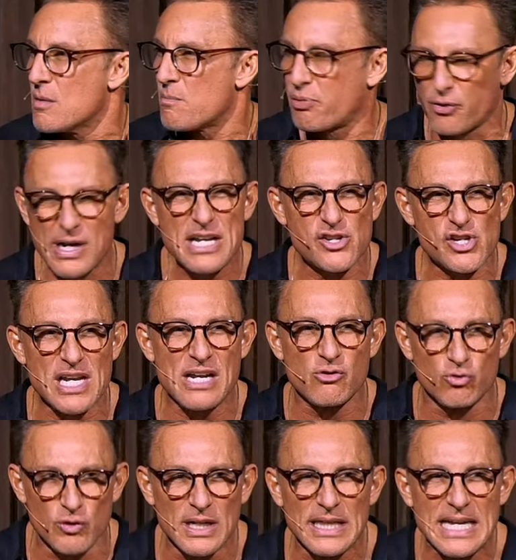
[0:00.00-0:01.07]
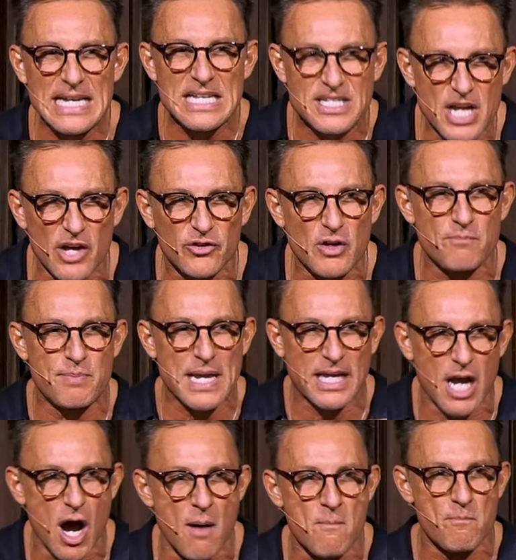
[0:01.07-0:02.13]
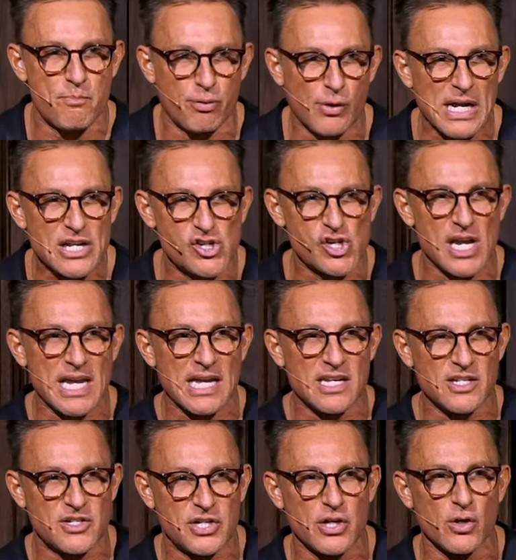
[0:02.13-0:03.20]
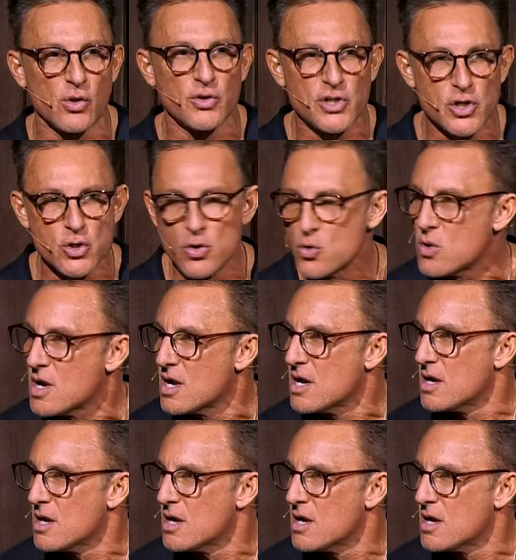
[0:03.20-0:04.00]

preaching really doesn't become preaching until you